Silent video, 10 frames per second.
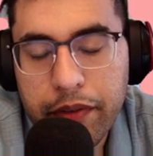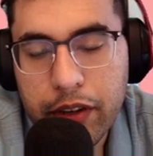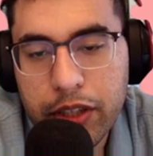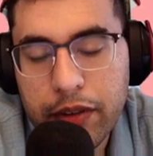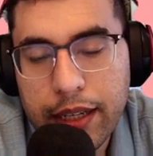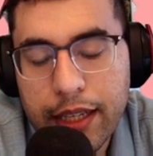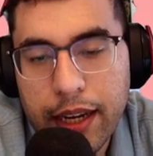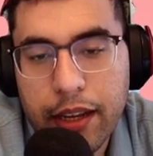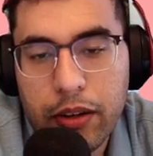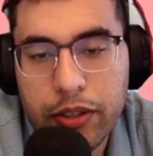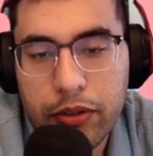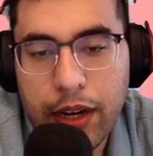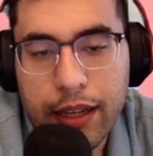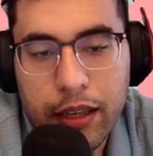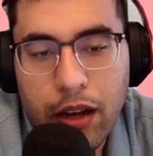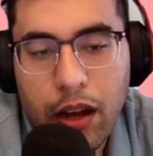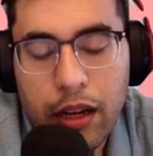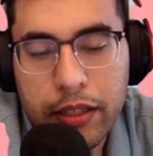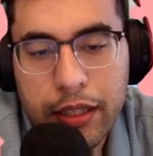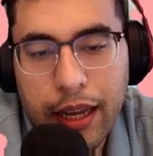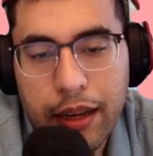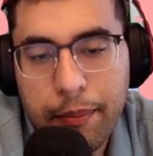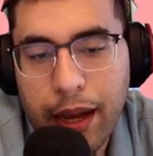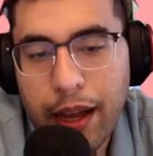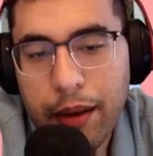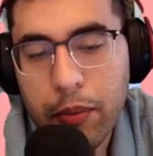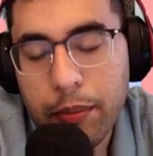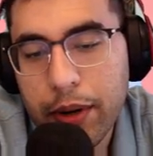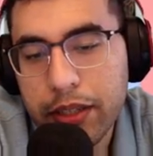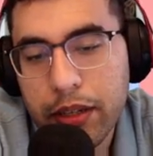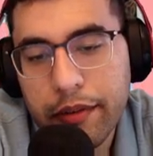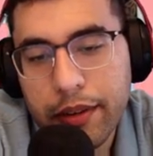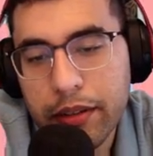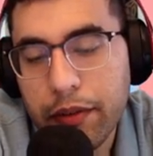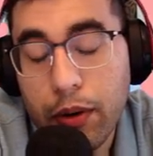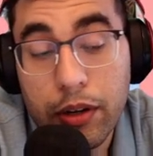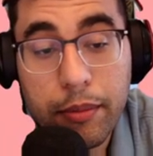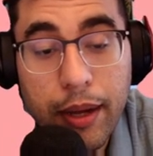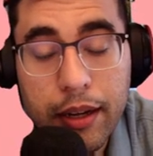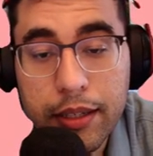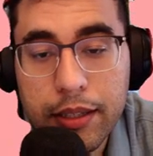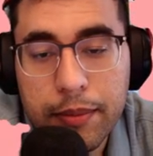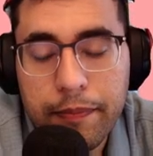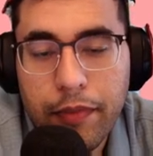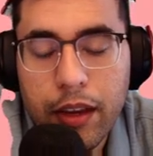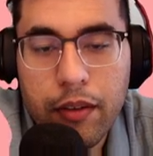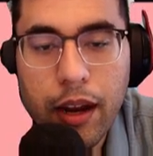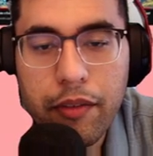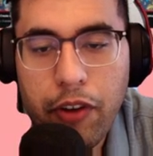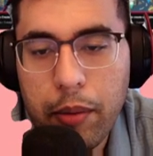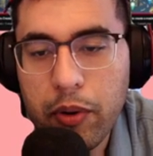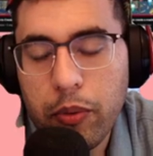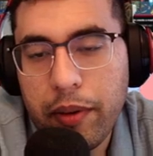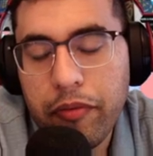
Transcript: conversion rates. And I can also track the costs. Like my WordPress server is $400, right? Framer will be